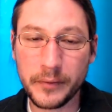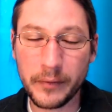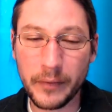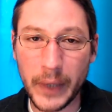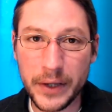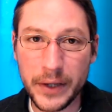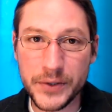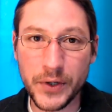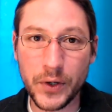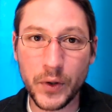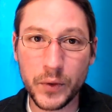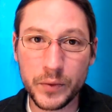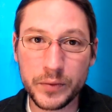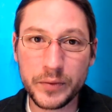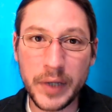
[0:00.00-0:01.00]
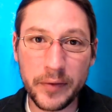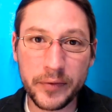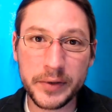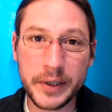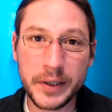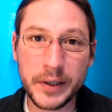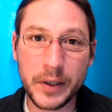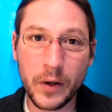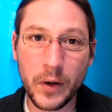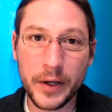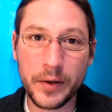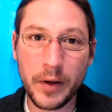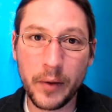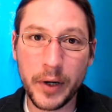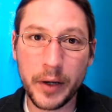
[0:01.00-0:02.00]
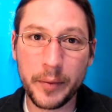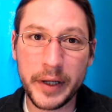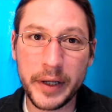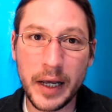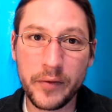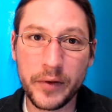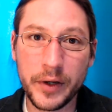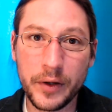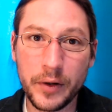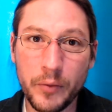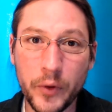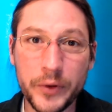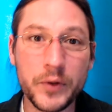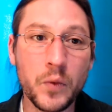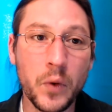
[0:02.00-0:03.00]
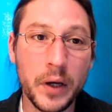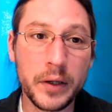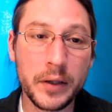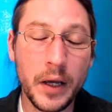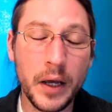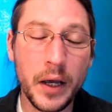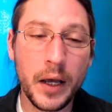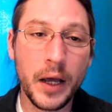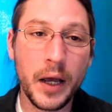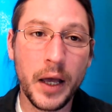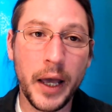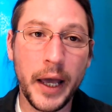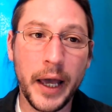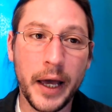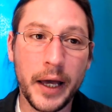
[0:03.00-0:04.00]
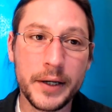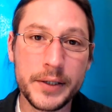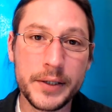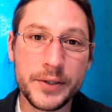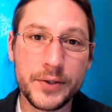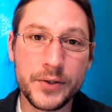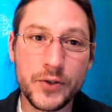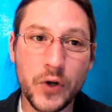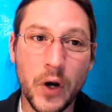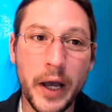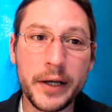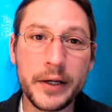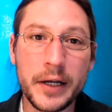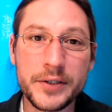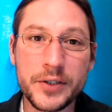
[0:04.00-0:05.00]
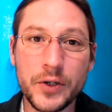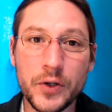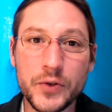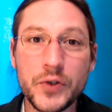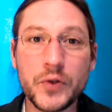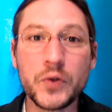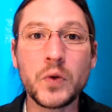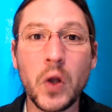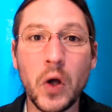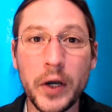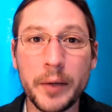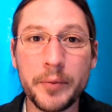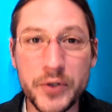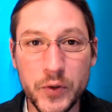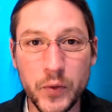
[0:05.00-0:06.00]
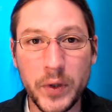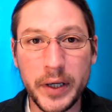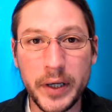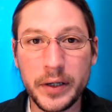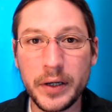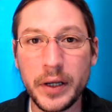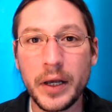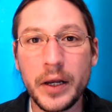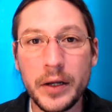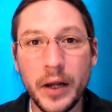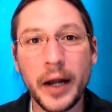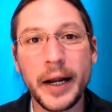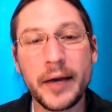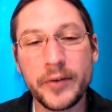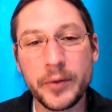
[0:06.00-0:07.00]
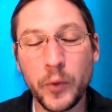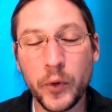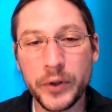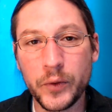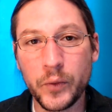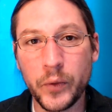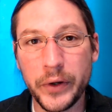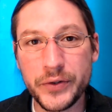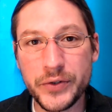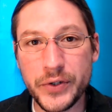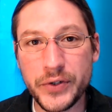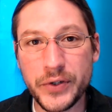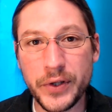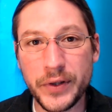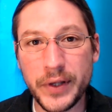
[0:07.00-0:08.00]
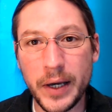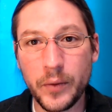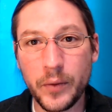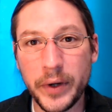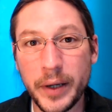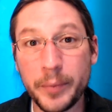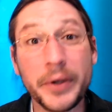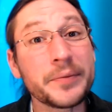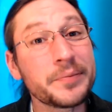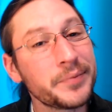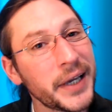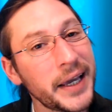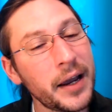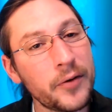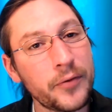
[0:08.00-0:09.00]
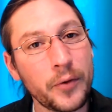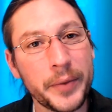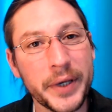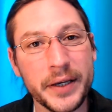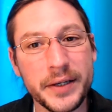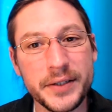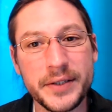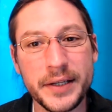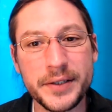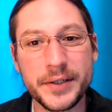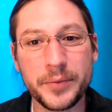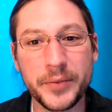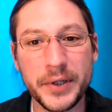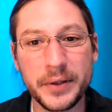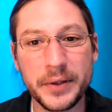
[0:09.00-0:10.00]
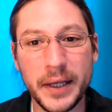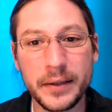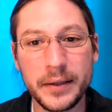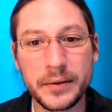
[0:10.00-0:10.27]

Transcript: So definitely, I recommend having more than one, and trying not to go too long in between not having more than one, just so that way. But be careful because that's something that